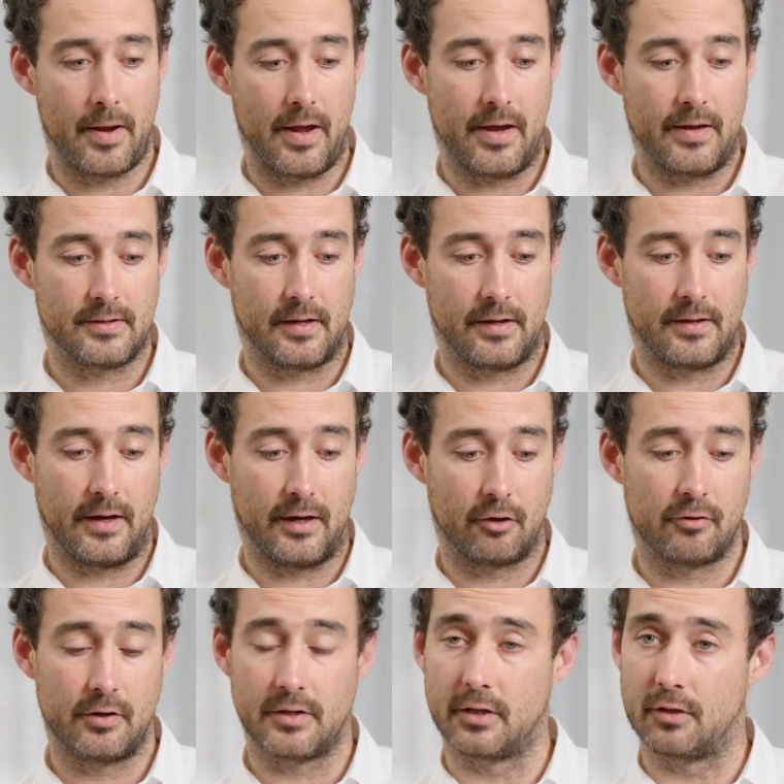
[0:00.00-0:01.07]
It
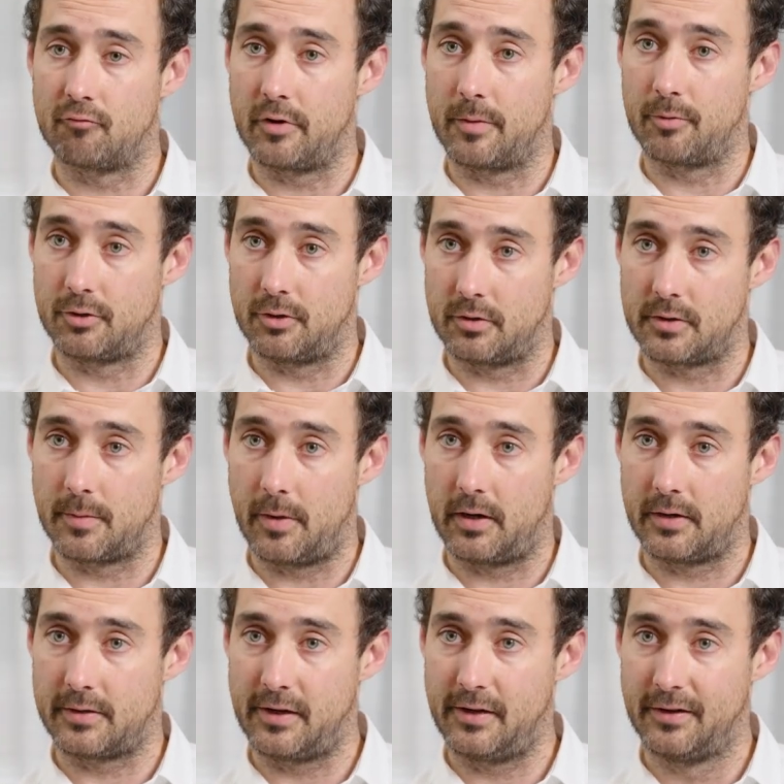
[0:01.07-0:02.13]
increases
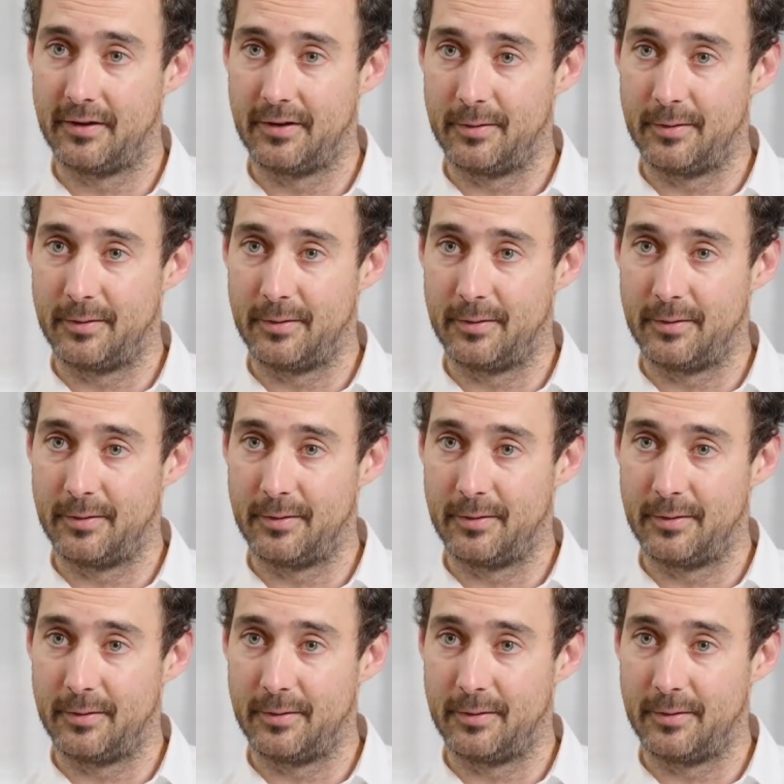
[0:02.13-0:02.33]
reproducibility